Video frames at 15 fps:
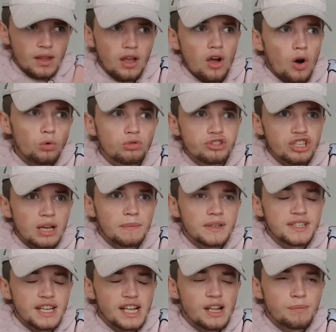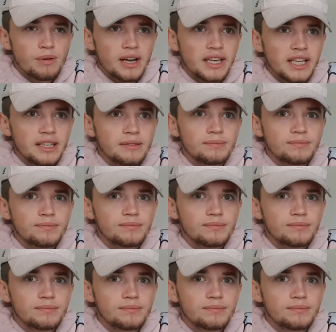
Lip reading: all summer celebrating.